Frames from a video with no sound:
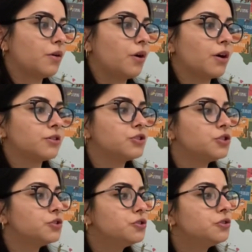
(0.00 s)
are
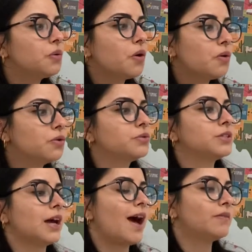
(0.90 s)
too old
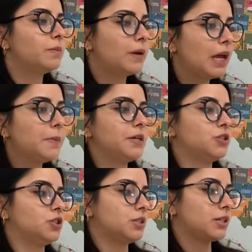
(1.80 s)
to have a baby,
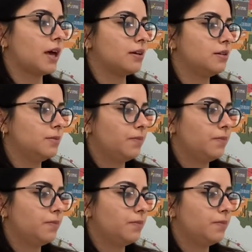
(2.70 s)
she said.